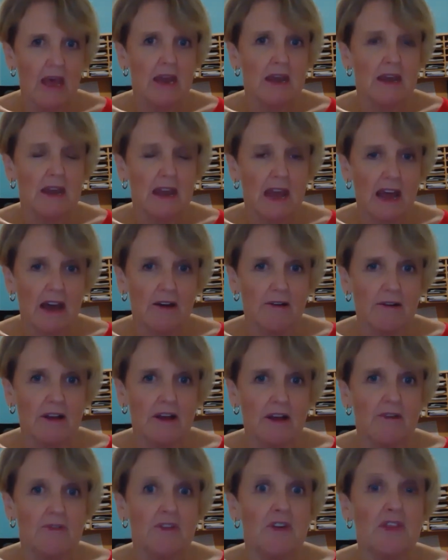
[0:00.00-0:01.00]
Now,
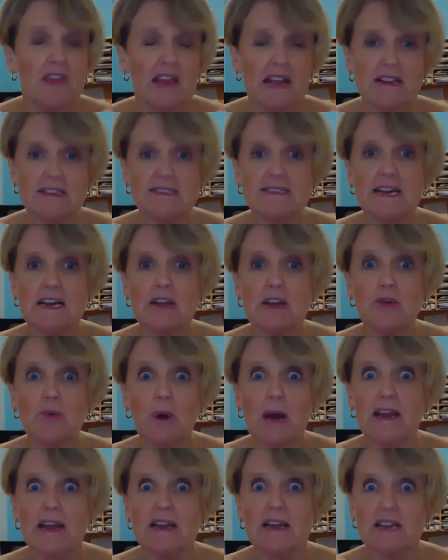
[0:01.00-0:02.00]
the things that you
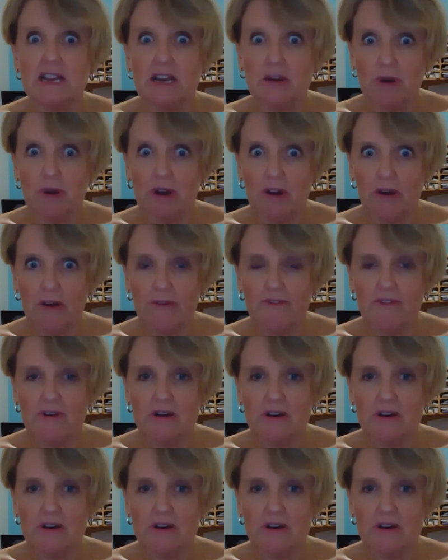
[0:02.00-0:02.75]
are getting rid of